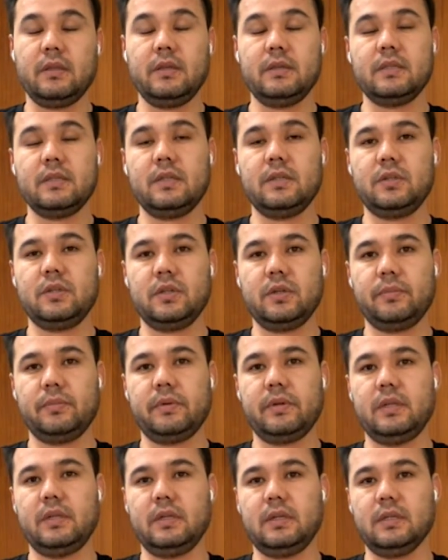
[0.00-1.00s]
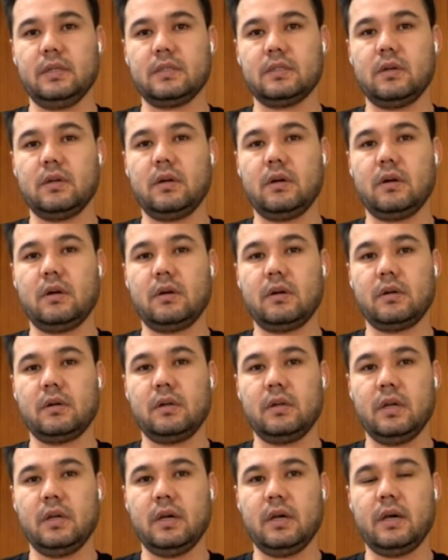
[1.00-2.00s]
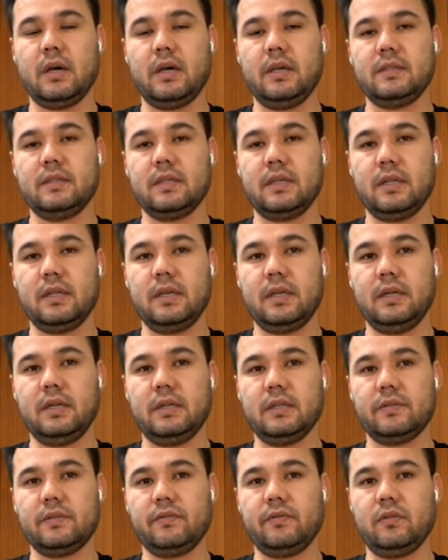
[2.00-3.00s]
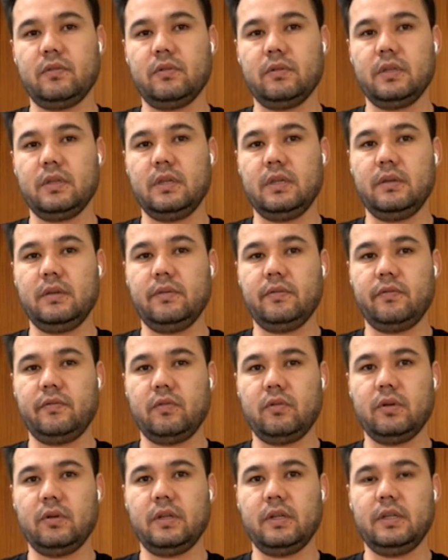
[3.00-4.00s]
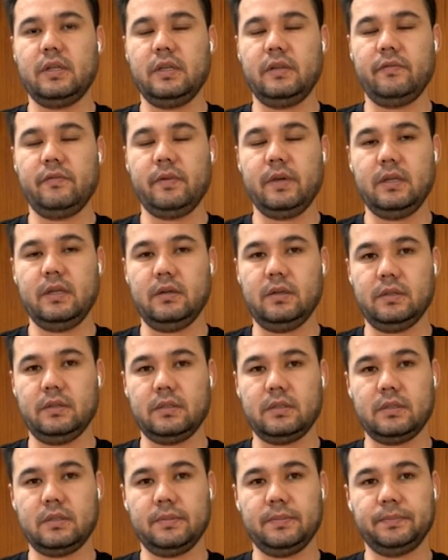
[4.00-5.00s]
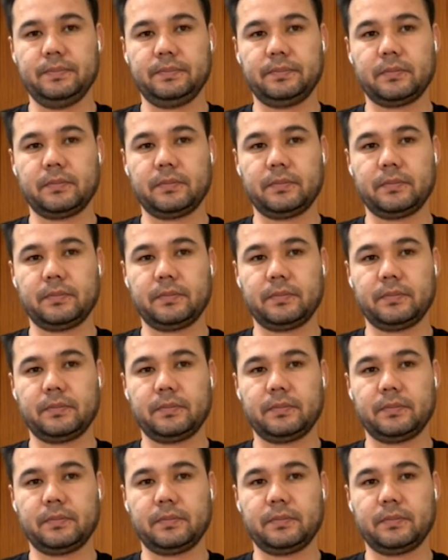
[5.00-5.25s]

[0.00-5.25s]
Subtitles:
these interpreters are eyes and ears for the foreign invaders.